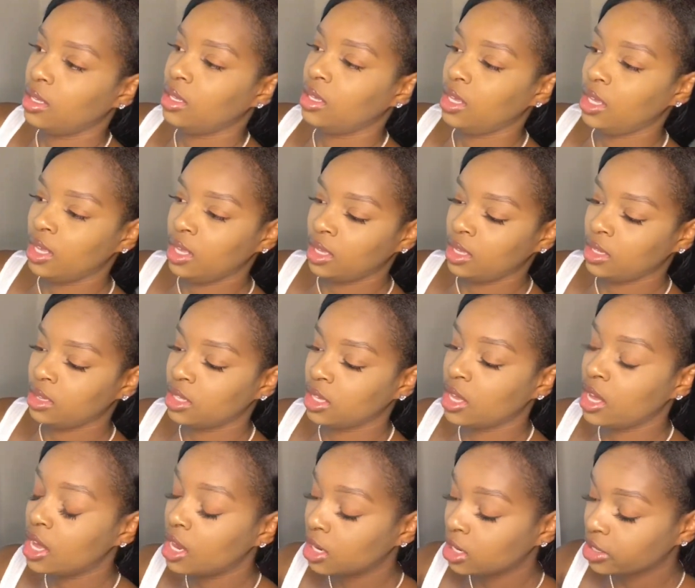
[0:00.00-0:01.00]
And the
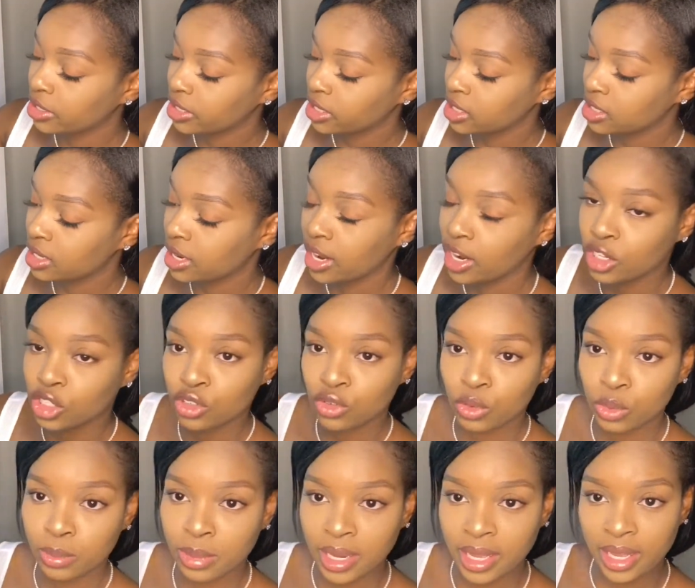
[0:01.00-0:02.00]
color is natural
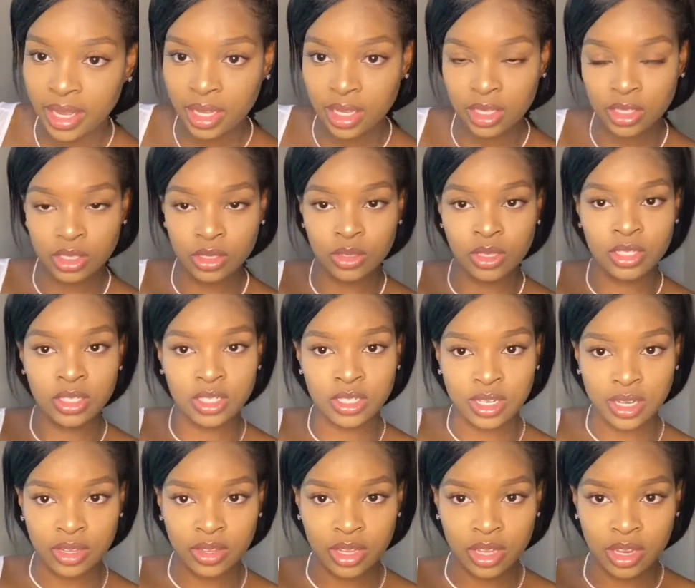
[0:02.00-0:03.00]
black. So this is
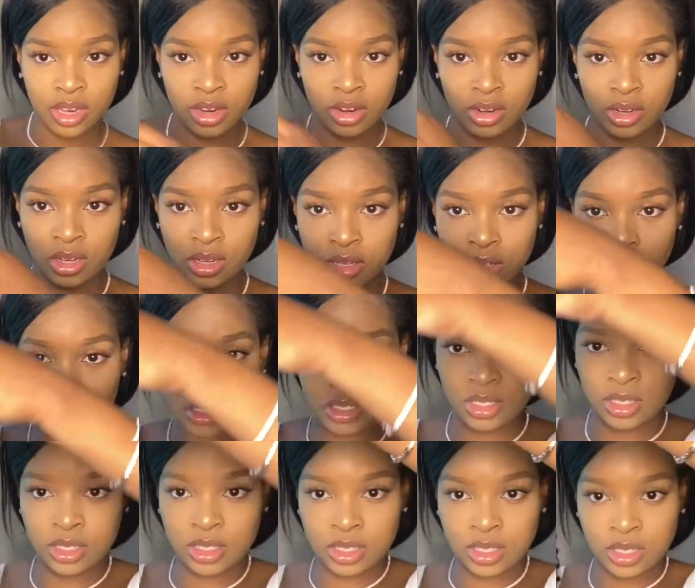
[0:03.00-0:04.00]
how the hair
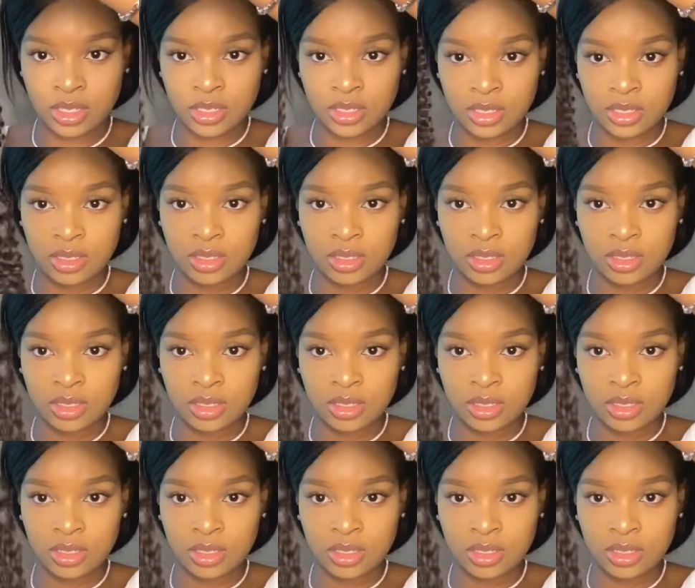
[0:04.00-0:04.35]
looks.